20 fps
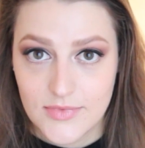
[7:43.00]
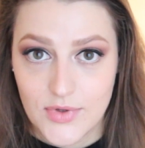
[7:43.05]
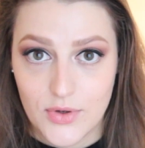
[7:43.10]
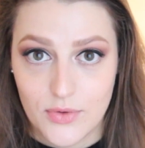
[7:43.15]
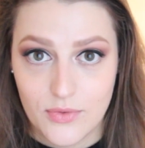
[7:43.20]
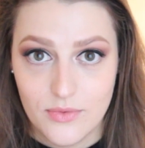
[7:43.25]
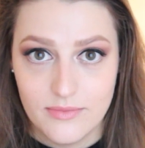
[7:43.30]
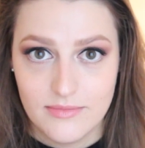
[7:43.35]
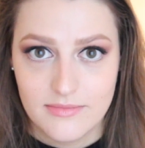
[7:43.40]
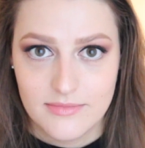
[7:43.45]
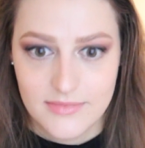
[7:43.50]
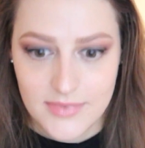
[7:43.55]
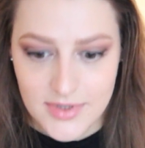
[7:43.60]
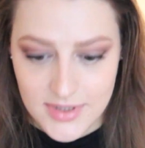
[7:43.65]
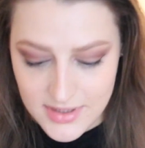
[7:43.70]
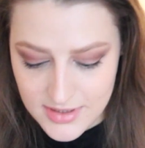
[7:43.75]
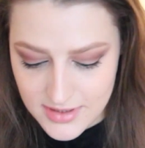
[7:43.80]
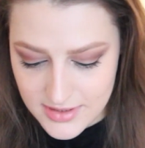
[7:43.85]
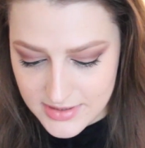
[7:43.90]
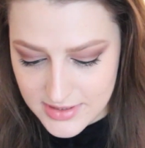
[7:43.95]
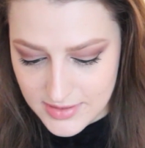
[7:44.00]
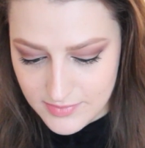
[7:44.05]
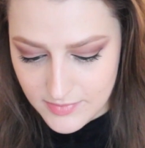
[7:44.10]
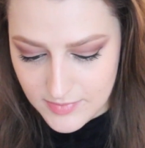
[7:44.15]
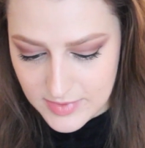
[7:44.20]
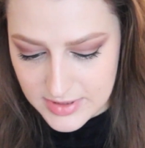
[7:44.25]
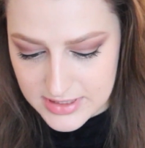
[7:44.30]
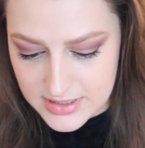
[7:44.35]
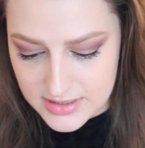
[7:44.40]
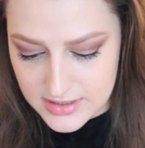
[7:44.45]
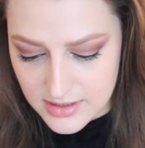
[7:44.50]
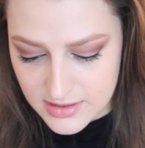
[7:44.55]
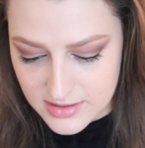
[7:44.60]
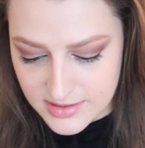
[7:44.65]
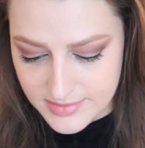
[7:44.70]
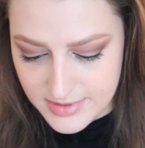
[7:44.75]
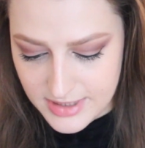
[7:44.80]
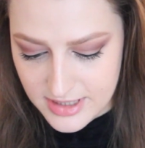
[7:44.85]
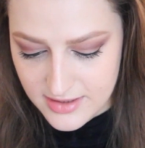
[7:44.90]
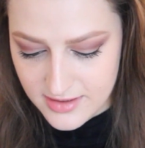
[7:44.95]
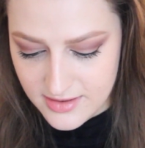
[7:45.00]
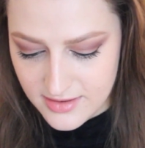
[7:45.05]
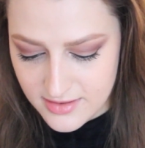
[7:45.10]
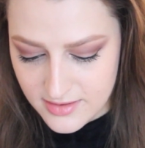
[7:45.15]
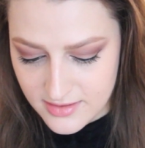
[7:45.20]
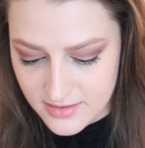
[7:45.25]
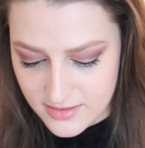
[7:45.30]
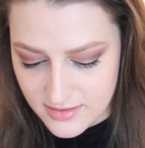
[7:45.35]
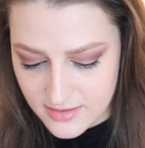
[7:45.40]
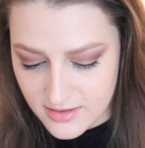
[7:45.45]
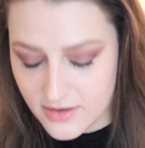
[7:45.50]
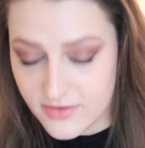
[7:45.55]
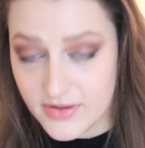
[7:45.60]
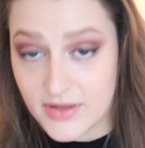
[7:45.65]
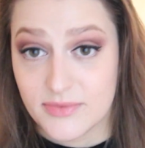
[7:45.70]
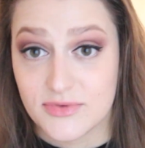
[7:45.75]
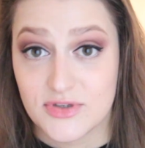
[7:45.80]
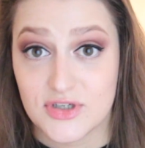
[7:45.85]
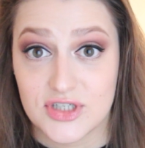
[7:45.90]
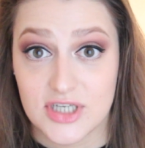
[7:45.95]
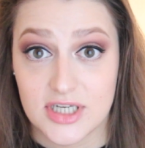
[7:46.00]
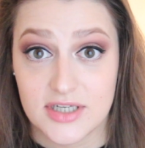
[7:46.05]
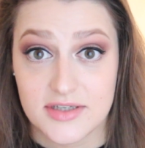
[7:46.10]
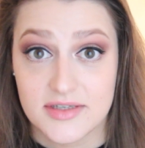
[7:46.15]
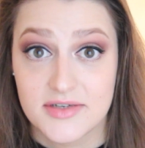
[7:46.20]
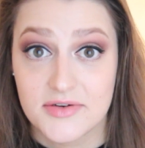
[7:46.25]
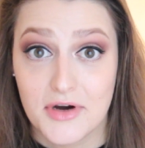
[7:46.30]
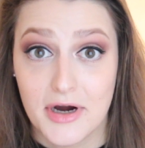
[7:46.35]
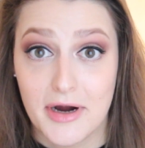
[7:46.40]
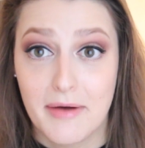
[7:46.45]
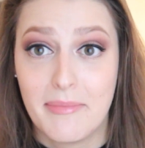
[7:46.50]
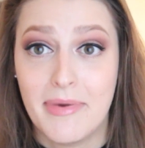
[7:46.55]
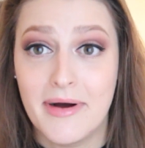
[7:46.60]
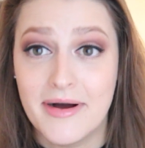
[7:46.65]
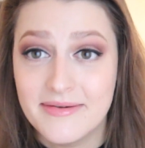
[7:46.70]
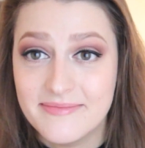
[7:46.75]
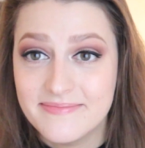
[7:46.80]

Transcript: Oop, someone wants to talk to me. Oh, that was just Instagram.